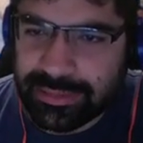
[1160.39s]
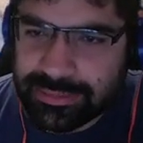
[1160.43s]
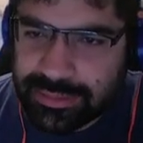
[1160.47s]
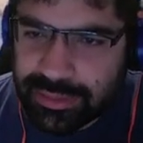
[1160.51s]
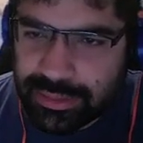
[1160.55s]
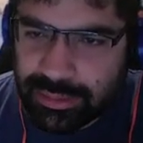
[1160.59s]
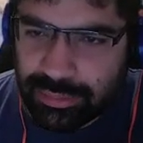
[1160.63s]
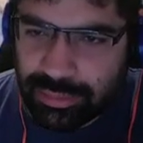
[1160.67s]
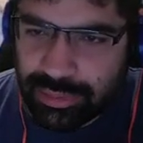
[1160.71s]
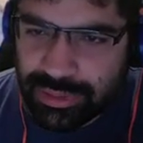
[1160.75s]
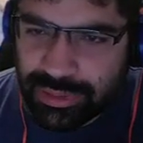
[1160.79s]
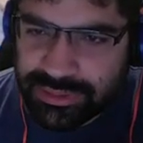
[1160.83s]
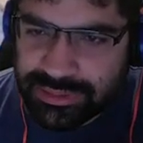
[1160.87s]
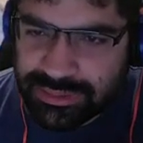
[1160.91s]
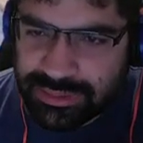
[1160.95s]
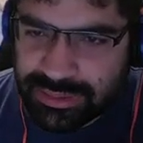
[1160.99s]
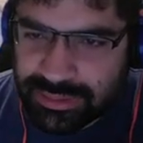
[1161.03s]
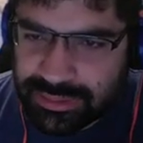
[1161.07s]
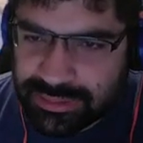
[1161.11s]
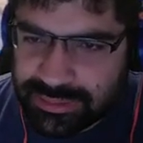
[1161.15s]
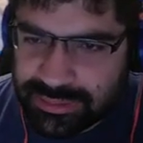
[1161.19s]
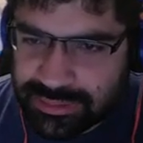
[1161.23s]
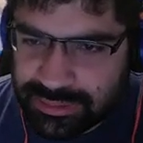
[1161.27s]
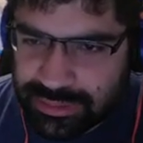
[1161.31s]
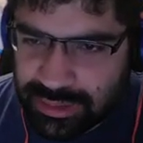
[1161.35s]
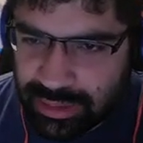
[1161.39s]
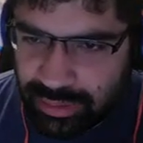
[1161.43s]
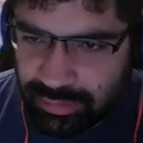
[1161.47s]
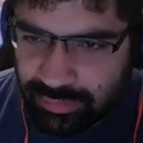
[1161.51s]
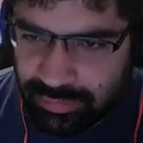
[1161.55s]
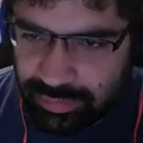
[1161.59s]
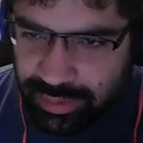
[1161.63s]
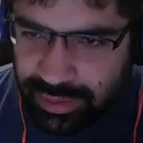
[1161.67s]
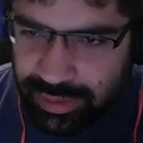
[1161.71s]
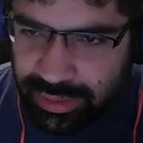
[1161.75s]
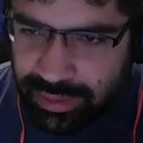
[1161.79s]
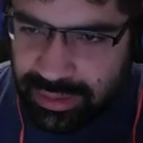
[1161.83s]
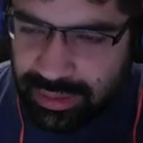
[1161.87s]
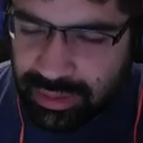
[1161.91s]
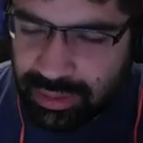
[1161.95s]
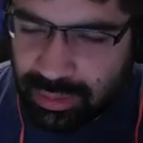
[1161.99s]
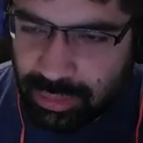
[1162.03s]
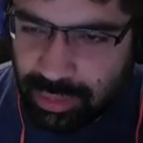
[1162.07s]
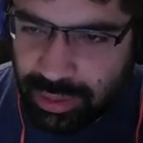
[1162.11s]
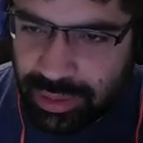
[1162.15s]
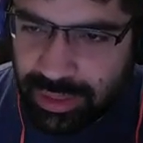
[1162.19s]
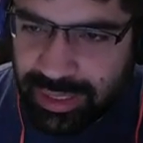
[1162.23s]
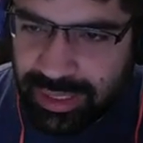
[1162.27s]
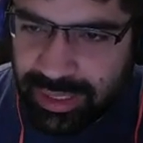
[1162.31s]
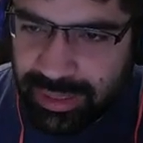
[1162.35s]
requested server
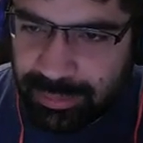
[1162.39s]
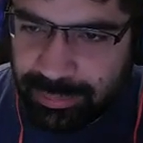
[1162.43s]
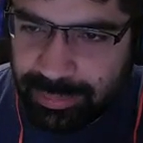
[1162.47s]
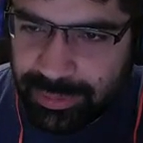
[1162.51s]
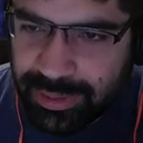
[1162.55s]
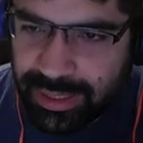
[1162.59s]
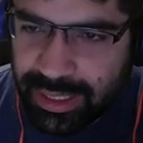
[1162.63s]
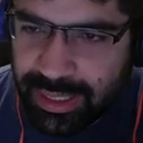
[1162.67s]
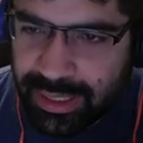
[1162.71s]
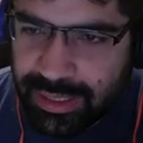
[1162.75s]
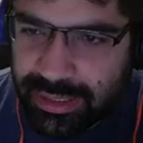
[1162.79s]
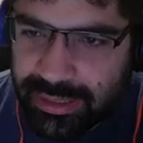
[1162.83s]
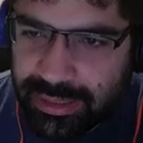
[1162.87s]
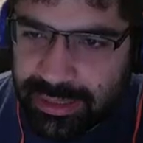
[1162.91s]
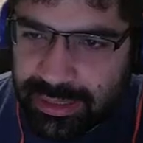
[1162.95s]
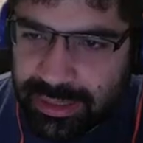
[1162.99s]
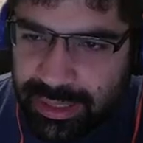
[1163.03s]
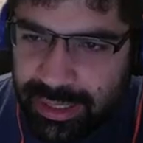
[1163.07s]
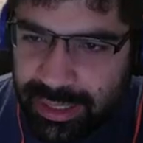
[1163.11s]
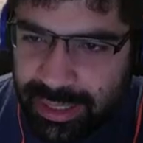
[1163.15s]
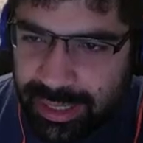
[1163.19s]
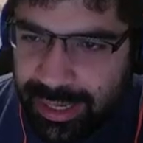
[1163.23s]
equal API